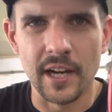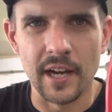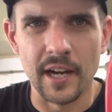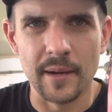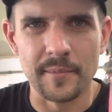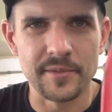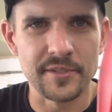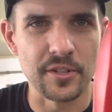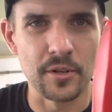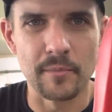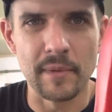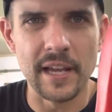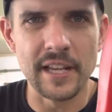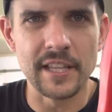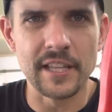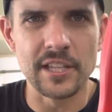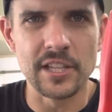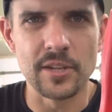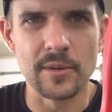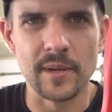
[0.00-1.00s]
Still made
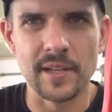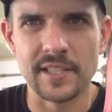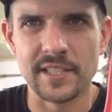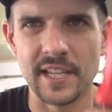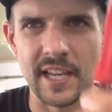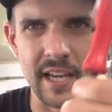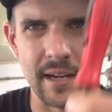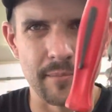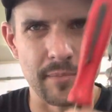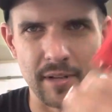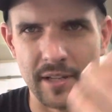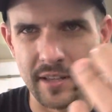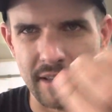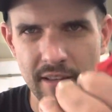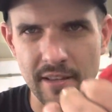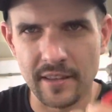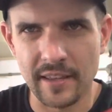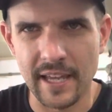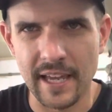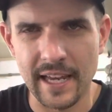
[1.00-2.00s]
in the USA,
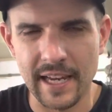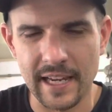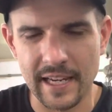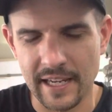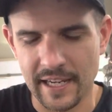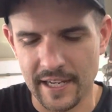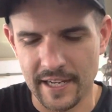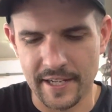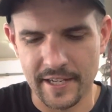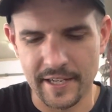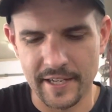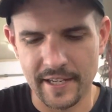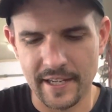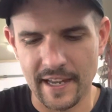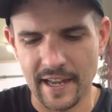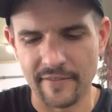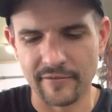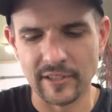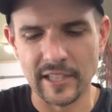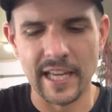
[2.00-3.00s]
but they
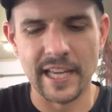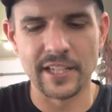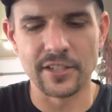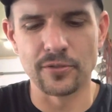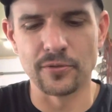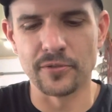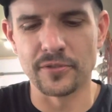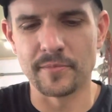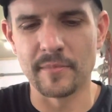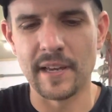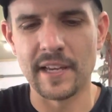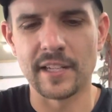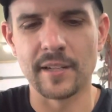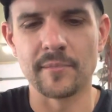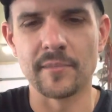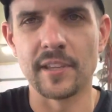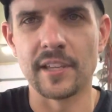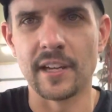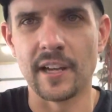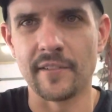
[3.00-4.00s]
have Lang Tools make
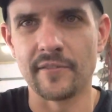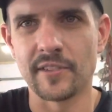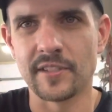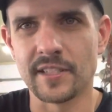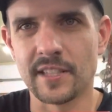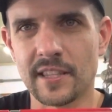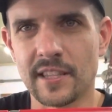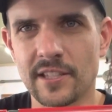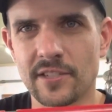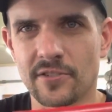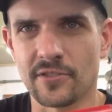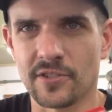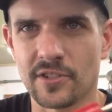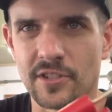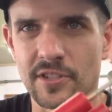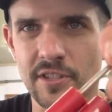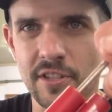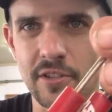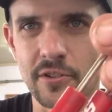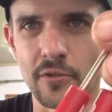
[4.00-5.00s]
them. And then obviously these are
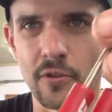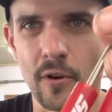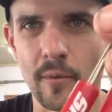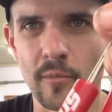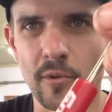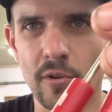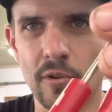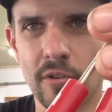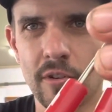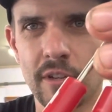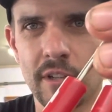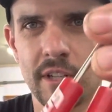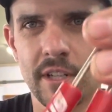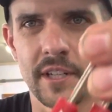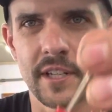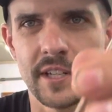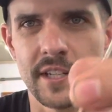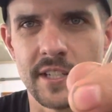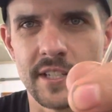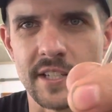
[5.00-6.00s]
just the normal
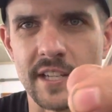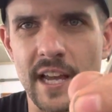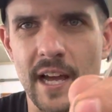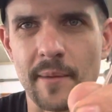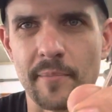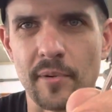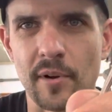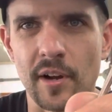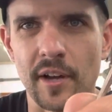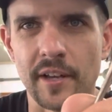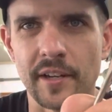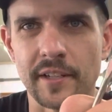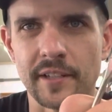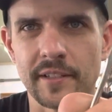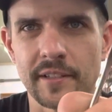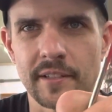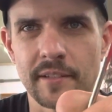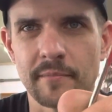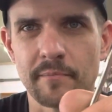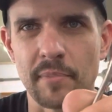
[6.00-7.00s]
snap-on
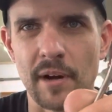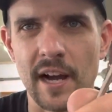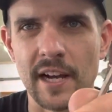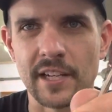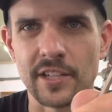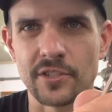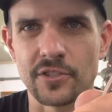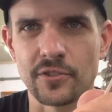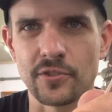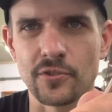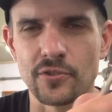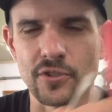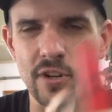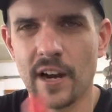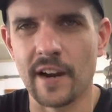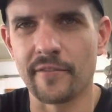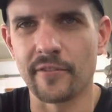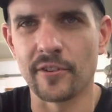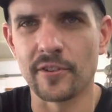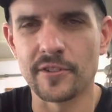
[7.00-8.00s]
pocket
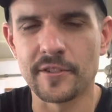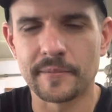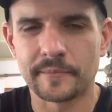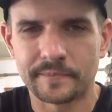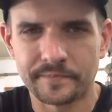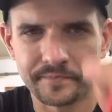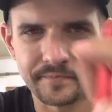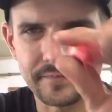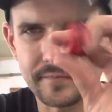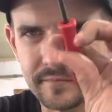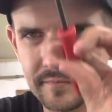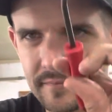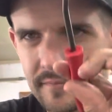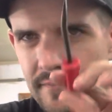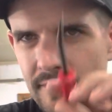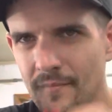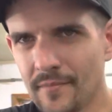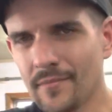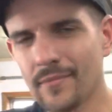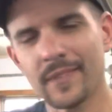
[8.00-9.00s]
screwdrivers.
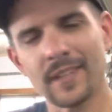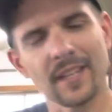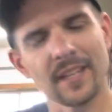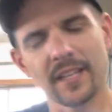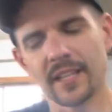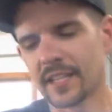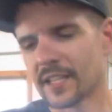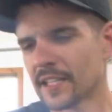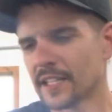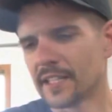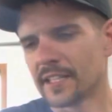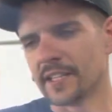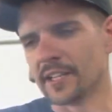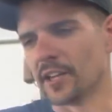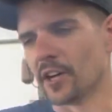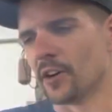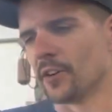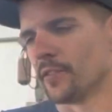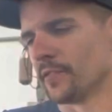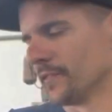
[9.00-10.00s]
You
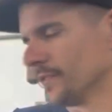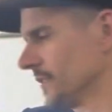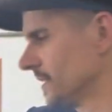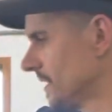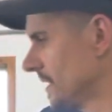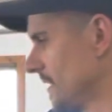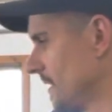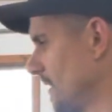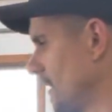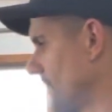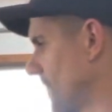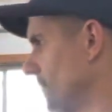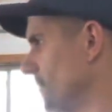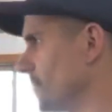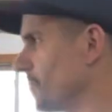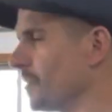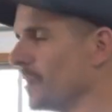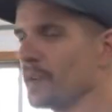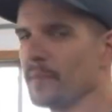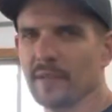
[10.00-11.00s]
know, if
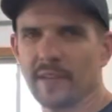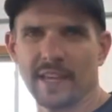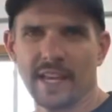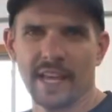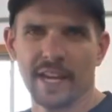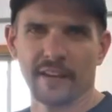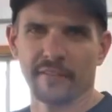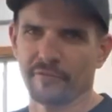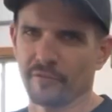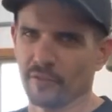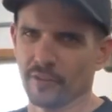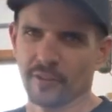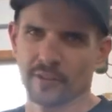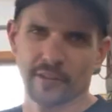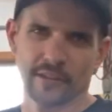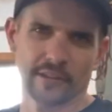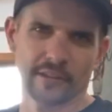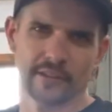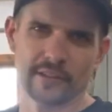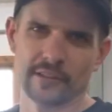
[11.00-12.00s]
you've been a mechanic
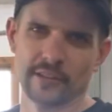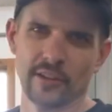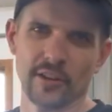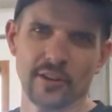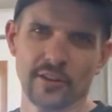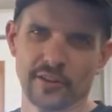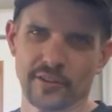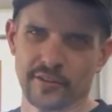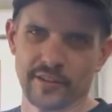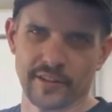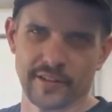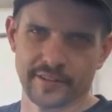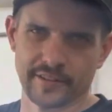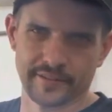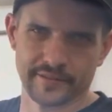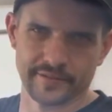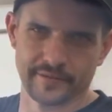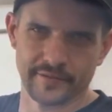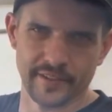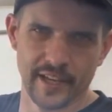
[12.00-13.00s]
for longer
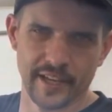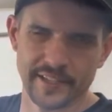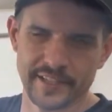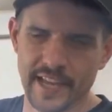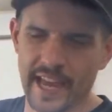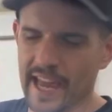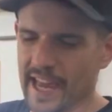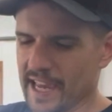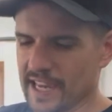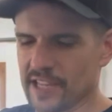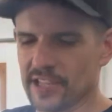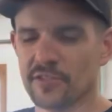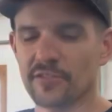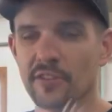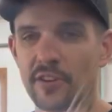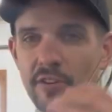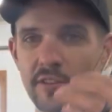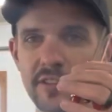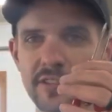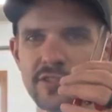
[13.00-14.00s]
than a day, you
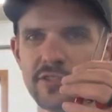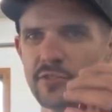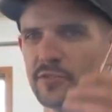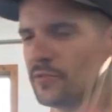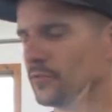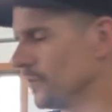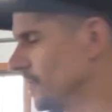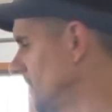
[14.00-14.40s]
know that you